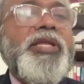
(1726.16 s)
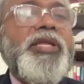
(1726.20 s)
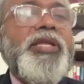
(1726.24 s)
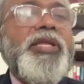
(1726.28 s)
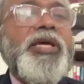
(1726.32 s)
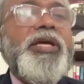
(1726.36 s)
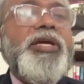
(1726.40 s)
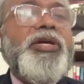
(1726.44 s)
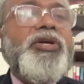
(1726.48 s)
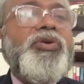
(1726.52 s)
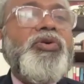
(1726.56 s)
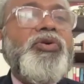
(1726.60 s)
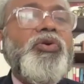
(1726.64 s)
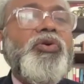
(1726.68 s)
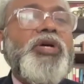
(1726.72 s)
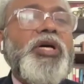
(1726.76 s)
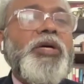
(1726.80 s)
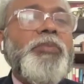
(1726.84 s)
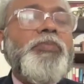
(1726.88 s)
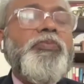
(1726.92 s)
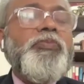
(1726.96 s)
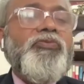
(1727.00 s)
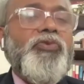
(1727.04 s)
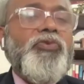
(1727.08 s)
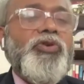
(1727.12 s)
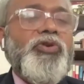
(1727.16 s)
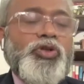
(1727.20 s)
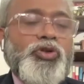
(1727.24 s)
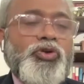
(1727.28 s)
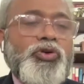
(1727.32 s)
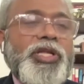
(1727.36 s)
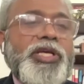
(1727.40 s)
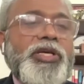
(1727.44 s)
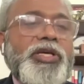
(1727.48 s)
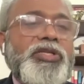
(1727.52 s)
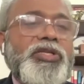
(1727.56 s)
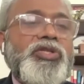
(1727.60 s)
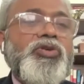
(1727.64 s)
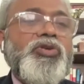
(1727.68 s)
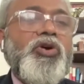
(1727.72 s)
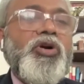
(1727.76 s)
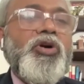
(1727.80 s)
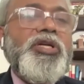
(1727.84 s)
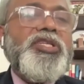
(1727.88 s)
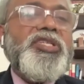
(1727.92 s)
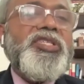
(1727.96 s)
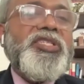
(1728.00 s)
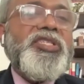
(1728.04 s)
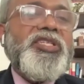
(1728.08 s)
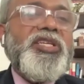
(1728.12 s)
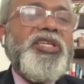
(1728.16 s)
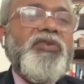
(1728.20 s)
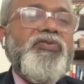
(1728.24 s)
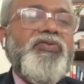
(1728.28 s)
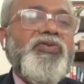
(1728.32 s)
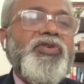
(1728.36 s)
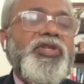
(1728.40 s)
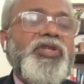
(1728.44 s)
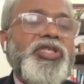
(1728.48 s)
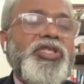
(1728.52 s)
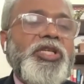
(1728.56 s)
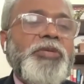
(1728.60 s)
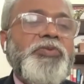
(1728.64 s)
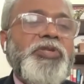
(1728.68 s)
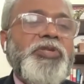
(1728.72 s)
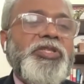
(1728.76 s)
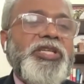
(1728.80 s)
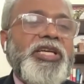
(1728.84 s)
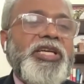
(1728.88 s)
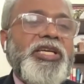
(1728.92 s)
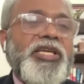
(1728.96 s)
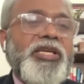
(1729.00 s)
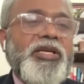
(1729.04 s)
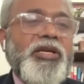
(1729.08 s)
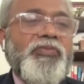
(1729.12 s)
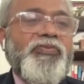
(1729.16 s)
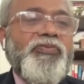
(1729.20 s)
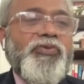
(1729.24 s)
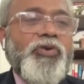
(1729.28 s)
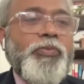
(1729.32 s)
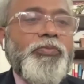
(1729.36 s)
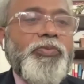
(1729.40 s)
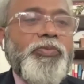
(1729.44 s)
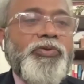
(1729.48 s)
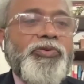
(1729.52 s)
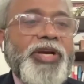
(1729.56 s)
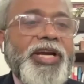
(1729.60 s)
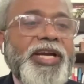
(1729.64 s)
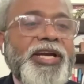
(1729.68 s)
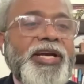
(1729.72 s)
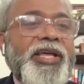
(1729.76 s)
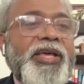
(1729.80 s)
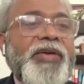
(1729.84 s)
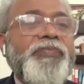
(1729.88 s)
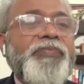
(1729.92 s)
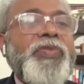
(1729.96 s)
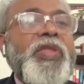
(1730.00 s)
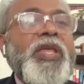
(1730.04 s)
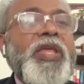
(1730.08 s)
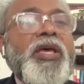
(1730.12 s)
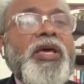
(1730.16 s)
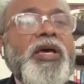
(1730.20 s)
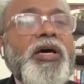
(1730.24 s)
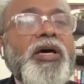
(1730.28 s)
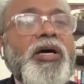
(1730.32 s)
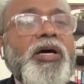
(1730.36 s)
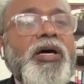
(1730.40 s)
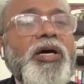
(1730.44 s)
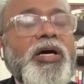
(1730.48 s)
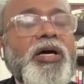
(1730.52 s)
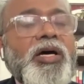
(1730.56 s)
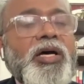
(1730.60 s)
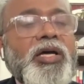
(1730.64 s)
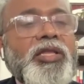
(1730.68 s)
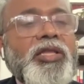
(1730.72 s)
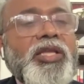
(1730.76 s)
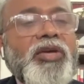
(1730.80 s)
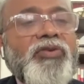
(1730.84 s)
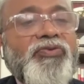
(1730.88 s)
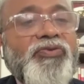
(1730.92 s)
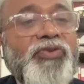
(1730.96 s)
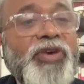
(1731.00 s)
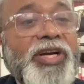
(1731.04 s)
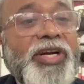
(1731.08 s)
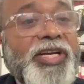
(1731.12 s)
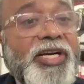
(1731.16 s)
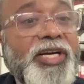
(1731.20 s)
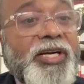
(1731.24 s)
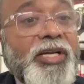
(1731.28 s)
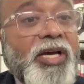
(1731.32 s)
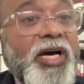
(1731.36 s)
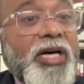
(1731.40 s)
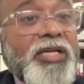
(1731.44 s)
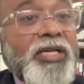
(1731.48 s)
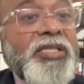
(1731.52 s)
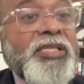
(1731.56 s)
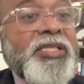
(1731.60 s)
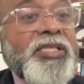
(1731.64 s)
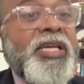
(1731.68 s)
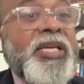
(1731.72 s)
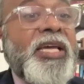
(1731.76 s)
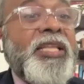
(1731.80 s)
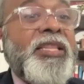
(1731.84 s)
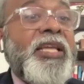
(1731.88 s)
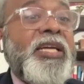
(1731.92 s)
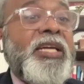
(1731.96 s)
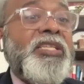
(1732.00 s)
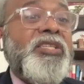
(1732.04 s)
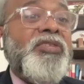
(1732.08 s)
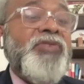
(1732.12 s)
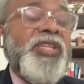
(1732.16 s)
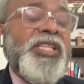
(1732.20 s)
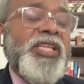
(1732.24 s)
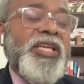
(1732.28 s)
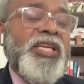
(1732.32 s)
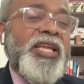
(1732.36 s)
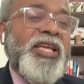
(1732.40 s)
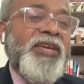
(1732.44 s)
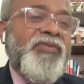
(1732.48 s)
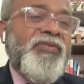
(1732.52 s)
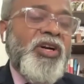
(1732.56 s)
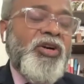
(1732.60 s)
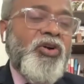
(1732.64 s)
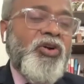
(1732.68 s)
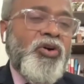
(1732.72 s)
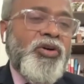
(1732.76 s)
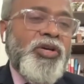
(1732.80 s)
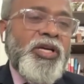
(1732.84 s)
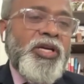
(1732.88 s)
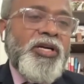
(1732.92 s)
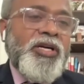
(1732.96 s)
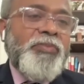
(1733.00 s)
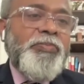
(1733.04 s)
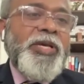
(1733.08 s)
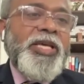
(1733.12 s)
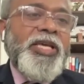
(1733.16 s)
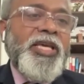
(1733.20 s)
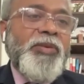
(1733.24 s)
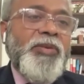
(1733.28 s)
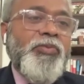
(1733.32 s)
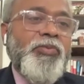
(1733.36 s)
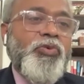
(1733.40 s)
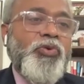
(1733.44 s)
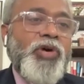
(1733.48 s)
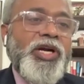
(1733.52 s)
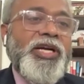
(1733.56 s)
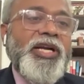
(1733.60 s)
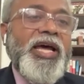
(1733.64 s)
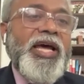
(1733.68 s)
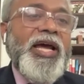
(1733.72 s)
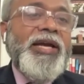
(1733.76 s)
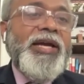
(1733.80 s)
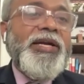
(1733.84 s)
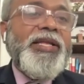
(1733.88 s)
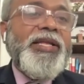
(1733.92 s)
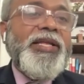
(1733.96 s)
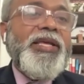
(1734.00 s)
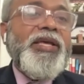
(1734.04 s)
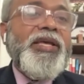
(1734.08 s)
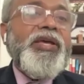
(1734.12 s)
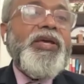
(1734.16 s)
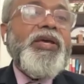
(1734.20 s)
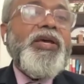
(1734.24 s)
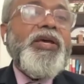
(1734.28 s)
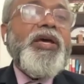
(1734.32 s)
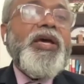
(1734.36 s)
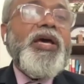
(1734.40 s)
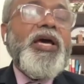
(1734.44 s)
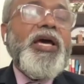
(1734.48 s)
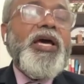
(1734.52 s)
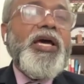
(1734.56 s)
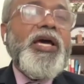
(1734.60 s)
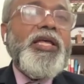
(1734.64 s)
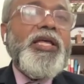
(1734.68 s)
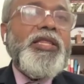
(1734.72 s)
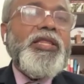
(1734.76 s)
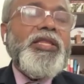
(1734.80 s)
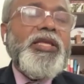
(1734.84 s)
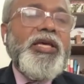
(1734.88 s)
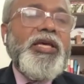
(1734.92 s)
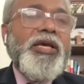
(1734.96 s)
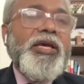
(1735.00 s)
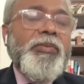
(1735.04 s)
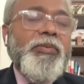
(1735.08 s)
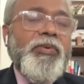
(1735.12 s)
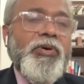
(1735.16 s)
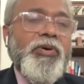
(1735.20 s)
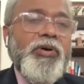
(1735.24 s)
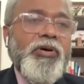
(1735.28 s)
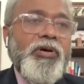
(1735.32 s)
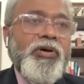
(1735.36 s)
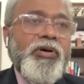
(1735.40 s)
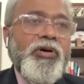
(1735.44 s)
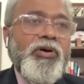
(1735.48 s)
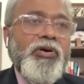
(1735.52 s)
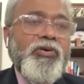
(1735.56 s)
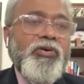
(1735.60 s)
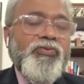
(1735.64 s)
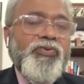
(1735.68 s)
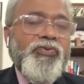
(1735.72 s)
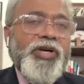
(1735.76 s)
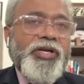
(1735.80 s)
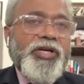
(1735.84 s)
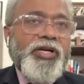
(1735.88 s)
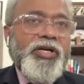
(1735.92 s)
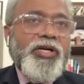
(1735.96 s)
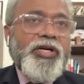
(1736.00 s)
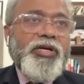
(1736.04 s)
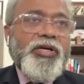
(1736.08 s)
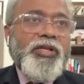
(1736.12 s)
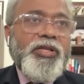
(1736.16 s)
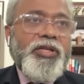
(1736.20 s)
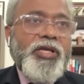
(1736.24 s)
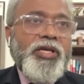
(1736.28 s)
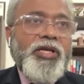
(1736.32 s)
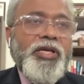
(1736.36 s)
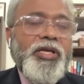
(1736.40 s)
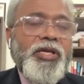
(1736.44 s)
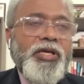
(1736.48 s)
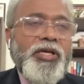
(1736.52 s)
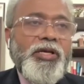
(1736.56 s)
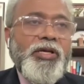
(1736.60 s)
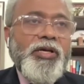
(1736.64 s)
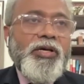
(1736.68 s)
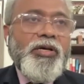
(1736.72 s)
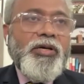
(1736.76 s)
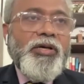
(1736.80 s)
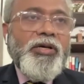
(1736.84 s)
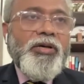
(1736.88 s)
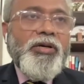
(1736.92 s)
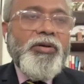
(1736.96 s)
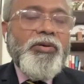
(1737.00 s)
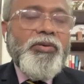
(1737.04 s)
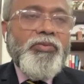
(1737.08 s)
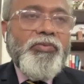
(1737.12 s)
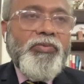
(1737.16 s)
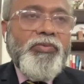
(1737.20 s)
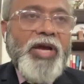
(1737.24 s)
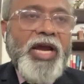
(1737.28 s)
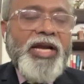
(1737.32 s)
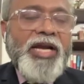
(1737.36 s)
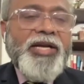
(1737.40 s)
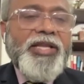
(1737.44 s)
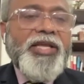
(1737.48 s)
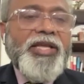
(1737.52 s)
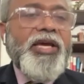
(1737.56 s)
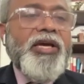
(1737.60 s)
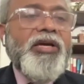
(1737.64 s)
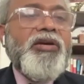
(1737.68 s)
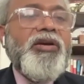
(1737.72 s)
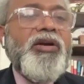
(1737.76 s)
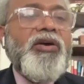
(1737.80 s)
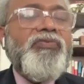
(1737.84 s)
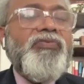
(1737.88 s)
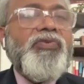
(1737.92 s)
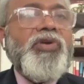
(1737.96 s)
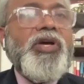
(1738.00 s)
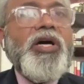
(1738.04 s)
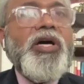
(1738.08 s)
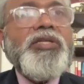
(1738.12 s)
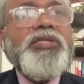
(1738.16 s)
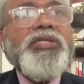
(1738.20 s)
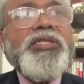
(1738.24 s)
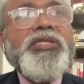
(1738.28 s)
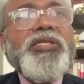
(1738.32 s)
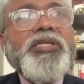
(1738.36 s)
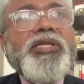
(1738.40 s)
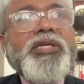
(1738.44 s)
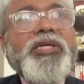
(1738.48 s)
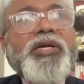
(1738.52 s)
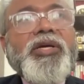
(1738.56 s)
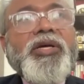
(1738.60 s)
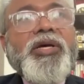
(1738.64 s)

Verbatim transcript: They took up what today is called STUFT ships taken up from trade. Uh, they fitted guns, and that's where the naval dockyard became quite handy. And they uh, fitted the uh, anti aircraft guns.